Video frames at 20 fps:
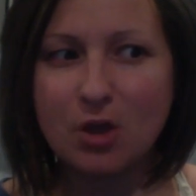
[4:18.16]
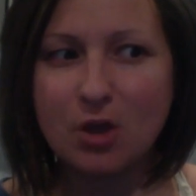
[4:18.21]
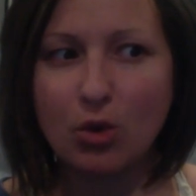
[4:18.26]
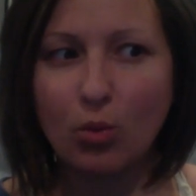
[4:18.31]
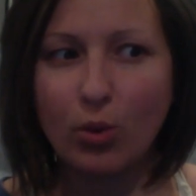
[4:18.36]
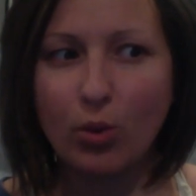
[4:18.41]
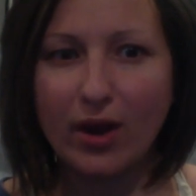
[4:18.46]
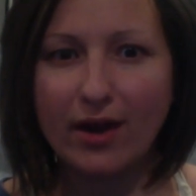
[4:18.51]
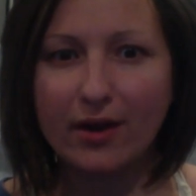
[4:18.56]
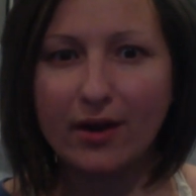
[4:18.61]

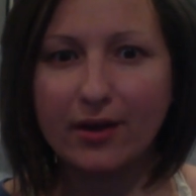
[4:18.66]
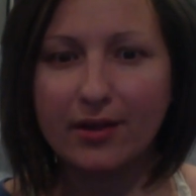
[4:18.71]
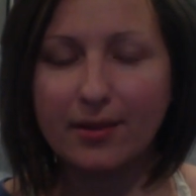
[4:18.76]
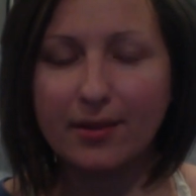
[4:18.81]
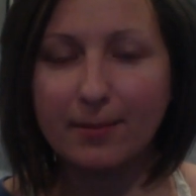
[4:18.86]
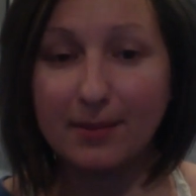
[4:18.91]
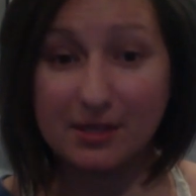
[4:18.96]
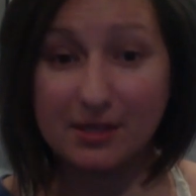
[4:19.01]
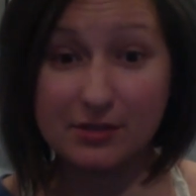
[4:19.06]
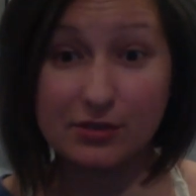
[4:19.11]
where the
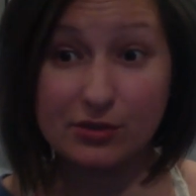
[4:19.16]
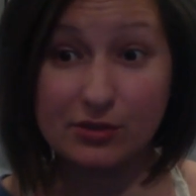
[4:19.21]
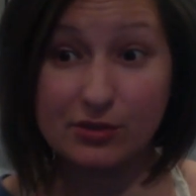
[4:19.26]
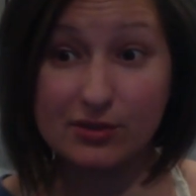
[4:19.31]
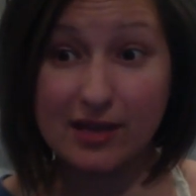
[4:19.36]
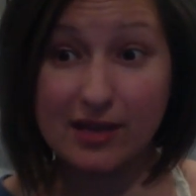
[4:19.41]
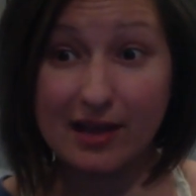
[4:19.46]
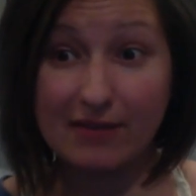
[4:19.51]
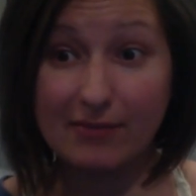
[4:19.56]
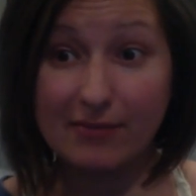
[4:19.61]
muscles
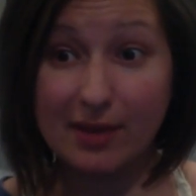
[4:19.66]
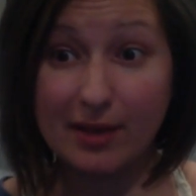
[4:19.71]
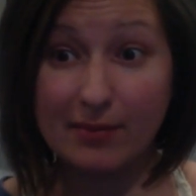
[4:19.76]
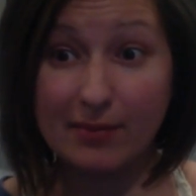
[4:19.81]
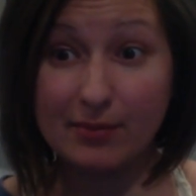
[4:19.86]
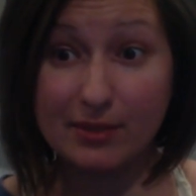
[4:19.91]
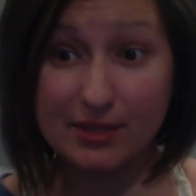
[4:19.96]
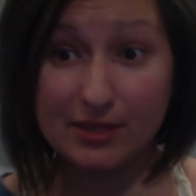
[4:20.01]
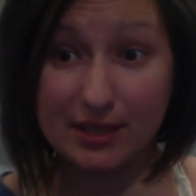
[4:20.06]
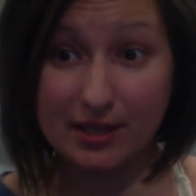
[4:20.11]
have been
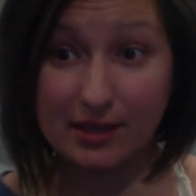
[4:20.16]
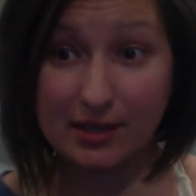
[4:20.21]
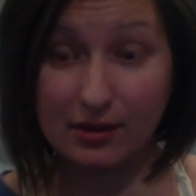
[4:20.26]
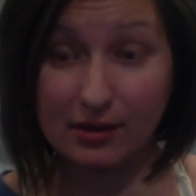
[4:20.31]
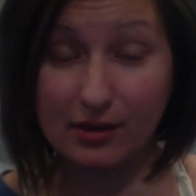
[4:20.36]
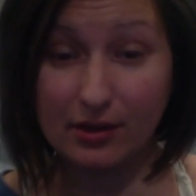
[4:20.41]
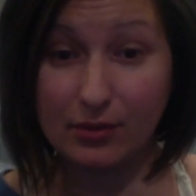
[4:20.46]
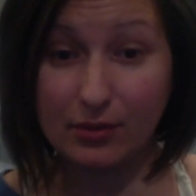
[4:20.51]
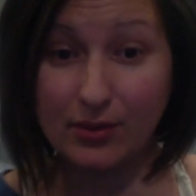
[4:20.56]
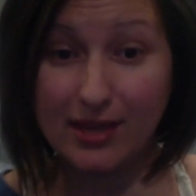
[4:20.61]

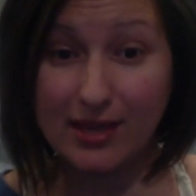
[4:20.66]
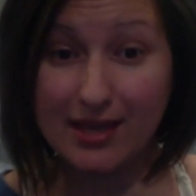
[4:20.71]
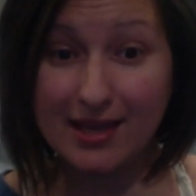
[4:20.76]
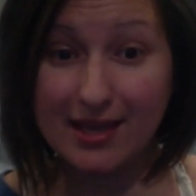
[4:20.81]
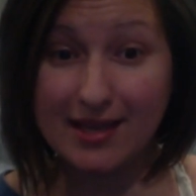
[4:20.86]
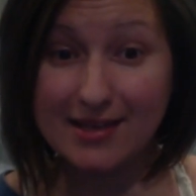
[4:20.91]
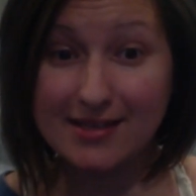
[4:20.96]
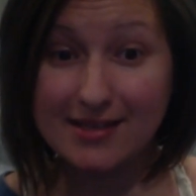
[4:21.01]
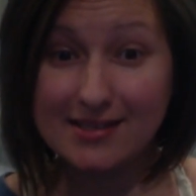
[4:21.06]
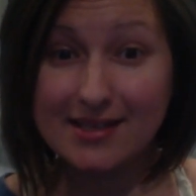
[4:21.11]
particularly
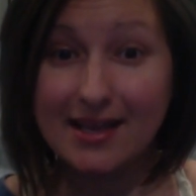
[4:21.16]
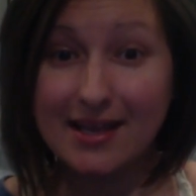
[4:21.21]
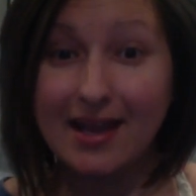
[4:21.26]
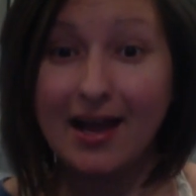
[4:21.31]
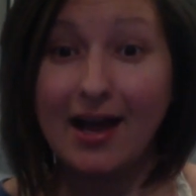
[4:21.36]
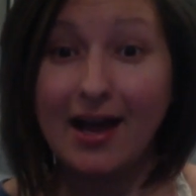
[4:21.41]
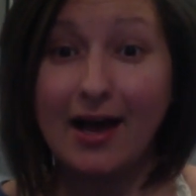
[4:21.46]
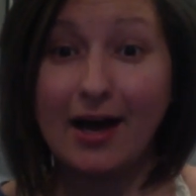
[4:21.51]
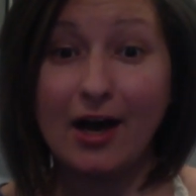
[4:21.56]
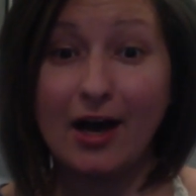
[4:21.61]
weakened
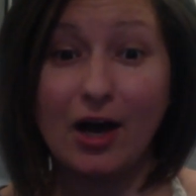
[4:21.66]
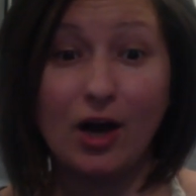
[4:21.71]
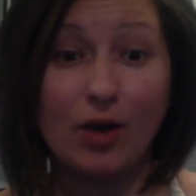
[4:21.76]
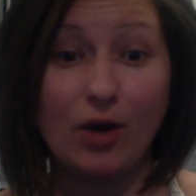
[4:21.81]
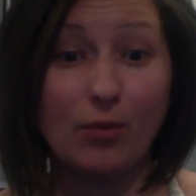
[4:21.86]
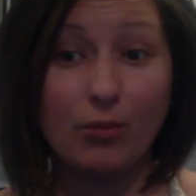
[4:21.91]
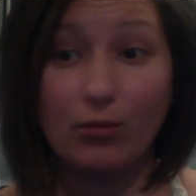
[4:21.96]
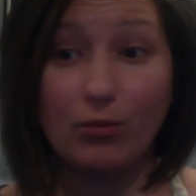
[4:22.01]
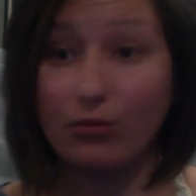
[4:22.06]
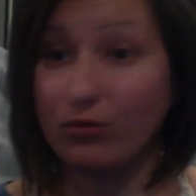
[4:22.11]

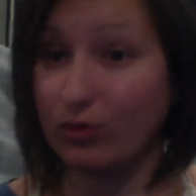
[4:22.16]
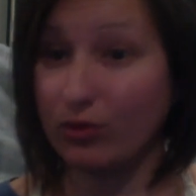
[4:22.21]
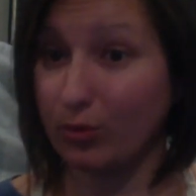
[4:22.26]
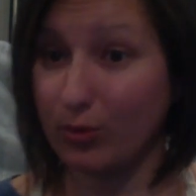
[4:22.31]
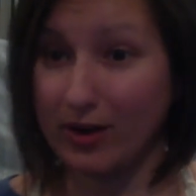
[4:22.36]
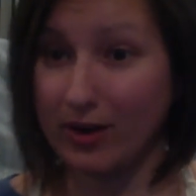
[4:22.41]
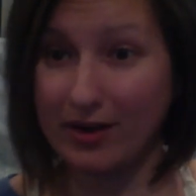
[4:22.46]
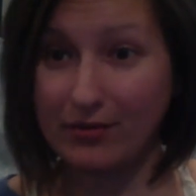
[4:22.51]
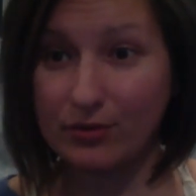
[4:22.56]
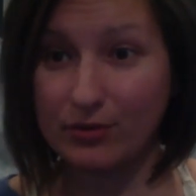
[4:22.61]
for
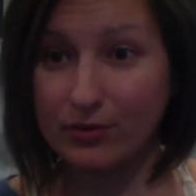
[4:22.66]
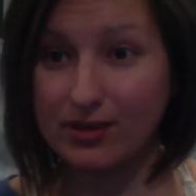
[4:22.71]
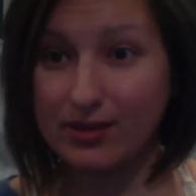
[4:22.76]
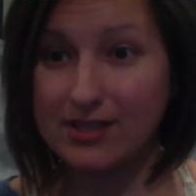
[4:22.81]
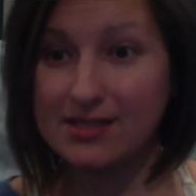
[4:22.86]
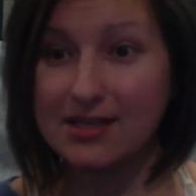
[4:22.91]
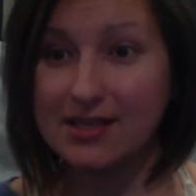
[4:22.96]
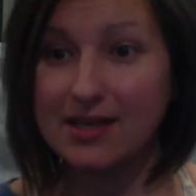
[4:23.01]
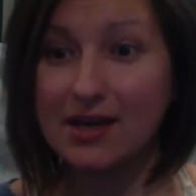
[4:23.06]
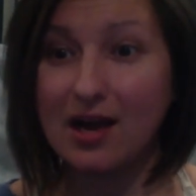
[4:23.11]
whatever
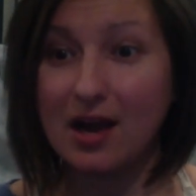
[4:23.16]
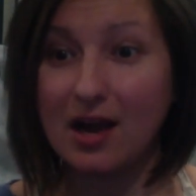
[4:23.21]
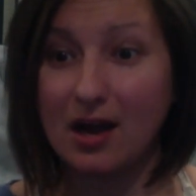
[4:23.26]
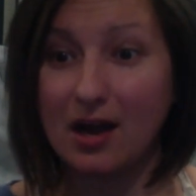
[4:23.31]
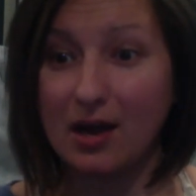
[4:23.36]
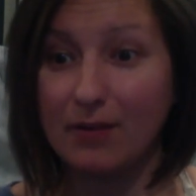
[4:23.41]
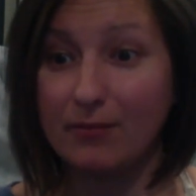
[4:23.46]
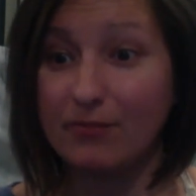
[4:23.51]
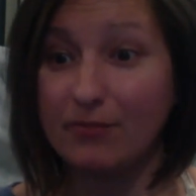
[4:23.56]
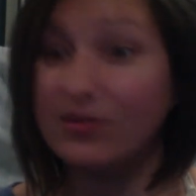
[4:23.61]
reason,
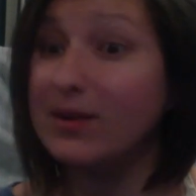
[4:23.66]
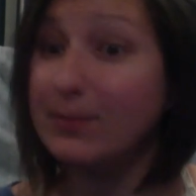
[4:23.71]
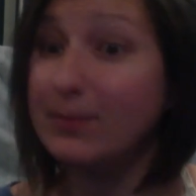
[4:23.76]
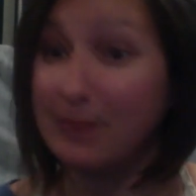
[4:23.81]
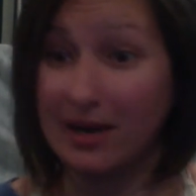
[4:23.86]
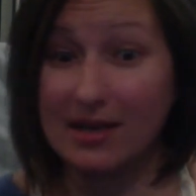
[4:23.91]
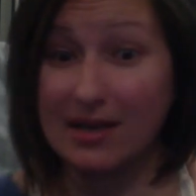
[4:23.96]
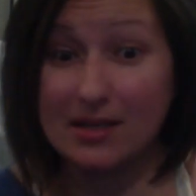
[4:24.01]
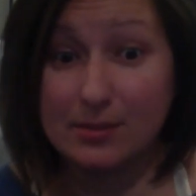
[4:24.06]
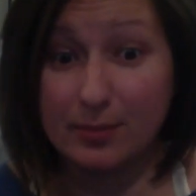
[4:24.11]
in
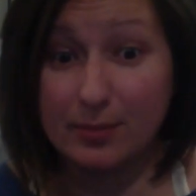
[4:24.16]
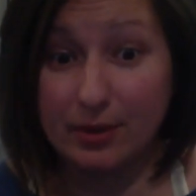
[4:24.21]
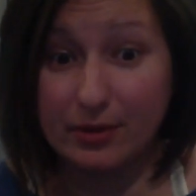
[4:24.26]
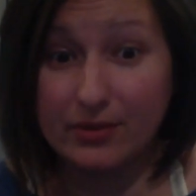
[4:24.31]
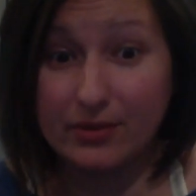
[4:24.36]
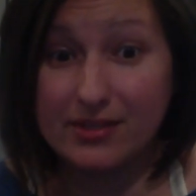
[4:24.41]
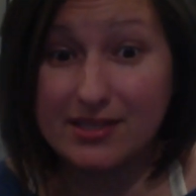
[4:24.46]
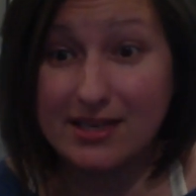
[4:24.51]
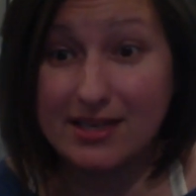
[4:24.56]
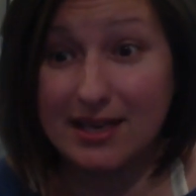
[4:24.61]
my
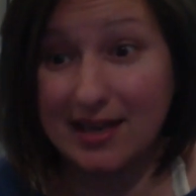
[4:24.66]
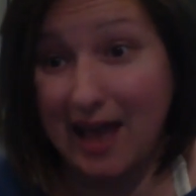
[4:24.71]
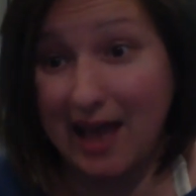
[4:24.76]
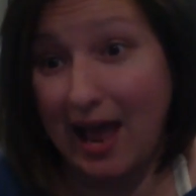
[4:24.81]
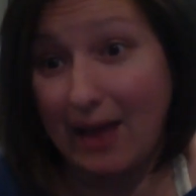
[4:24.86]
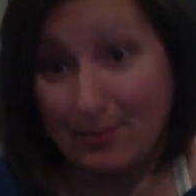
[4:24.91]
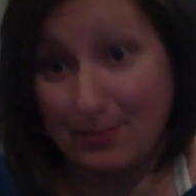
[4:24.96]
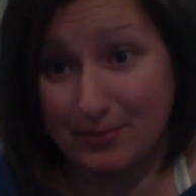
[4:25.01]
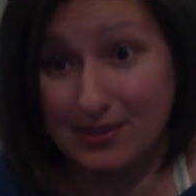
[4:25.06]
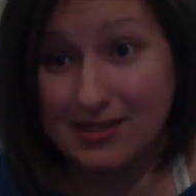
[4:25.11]
experience, it
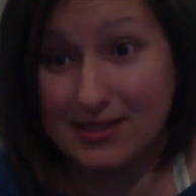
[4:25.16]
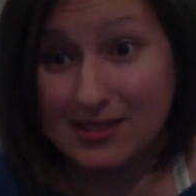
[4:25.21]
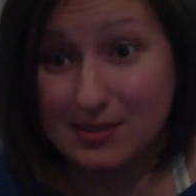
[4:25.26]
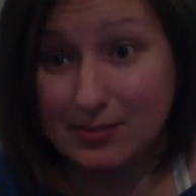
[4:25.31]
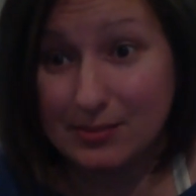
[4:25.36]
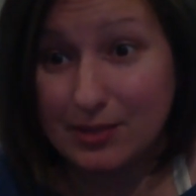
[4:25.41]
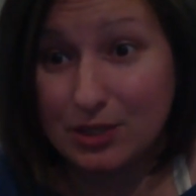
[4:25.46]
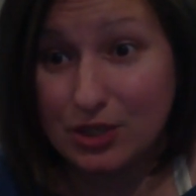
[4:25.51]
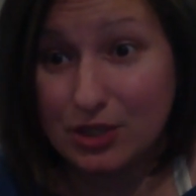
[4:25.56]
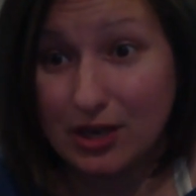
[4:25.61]
happens to
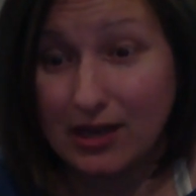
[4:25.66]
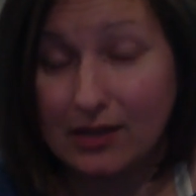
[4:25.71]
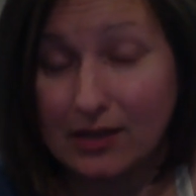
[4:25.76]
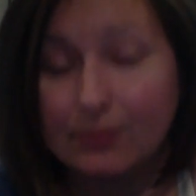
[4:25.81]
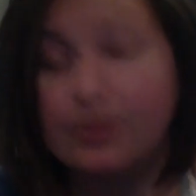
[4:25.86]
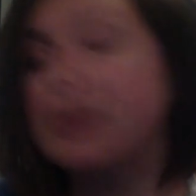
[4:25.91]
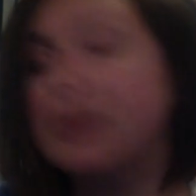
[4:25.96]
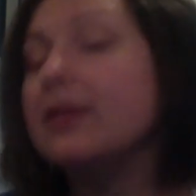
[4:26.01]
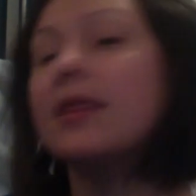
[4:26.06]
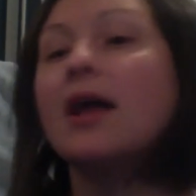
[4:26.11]
be
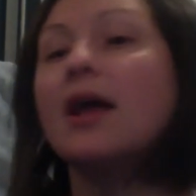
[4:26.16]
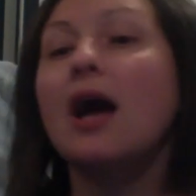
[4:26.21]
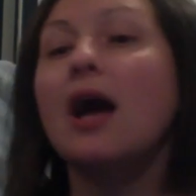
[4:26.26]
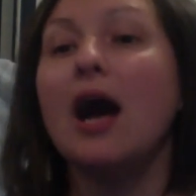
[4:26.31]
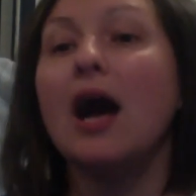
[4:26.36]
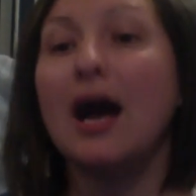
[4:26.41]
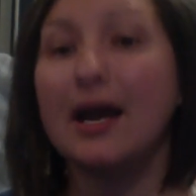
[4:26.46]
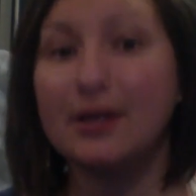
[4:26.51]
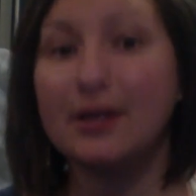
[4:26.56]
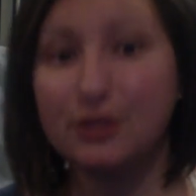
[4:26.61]
childbirth,
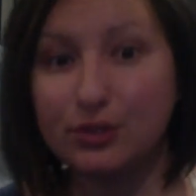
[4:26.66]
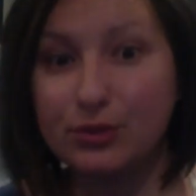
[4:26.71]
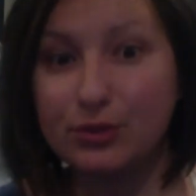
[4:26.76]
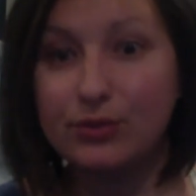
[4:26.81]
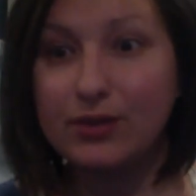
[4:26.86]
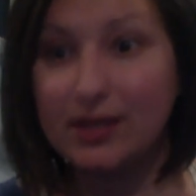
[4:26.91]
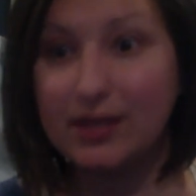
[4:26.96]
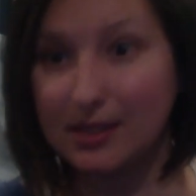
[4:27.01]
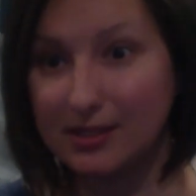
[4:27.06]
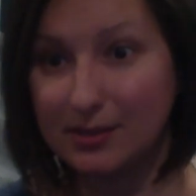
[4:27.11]
I do
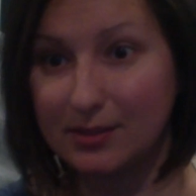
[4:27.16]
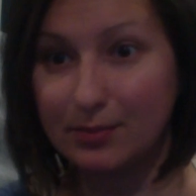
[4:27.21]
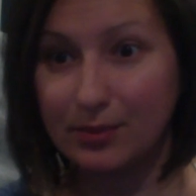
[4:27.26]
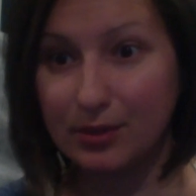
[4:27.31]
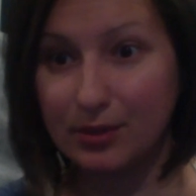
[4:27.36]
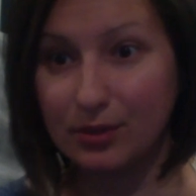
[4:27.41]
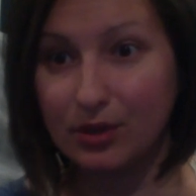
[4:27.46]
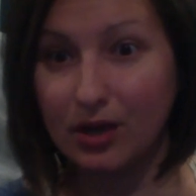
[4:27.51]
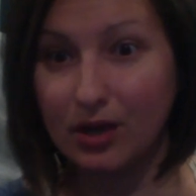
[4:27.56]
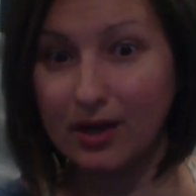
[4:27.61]
need to
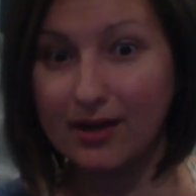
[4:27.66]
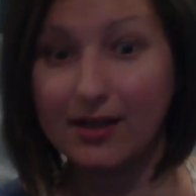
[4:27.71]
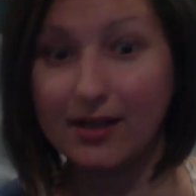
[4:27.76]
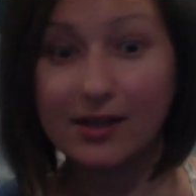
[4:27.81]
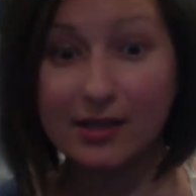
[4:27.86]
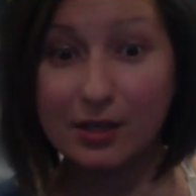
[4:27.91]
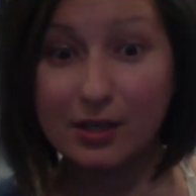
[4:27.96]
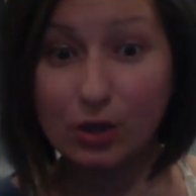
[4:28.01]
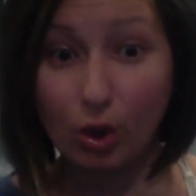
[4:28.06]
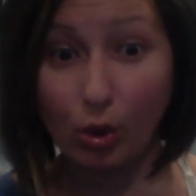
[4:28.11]

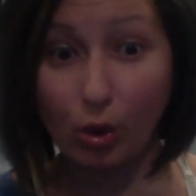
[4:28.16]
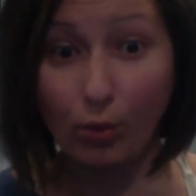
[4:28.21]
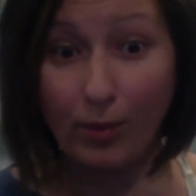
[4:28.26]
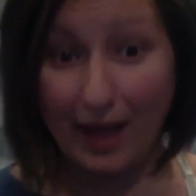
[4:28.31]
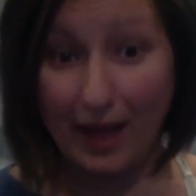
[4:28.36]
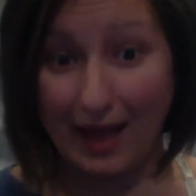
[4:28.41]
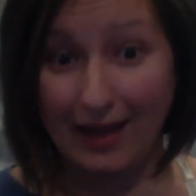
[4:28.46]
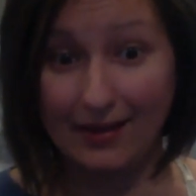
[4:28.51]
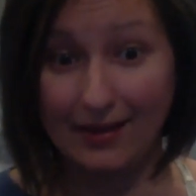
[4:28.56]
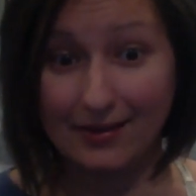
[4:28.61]
periodically go
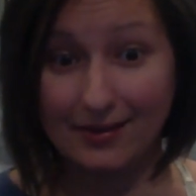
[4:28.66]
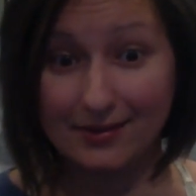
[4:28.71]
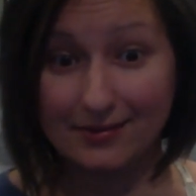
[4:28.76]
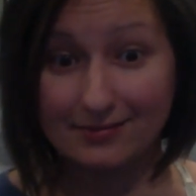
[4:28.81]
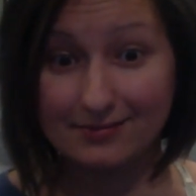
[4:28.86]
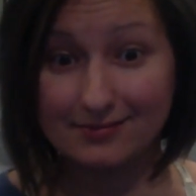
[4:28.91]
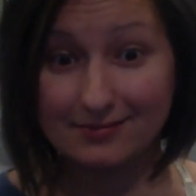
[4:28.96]
back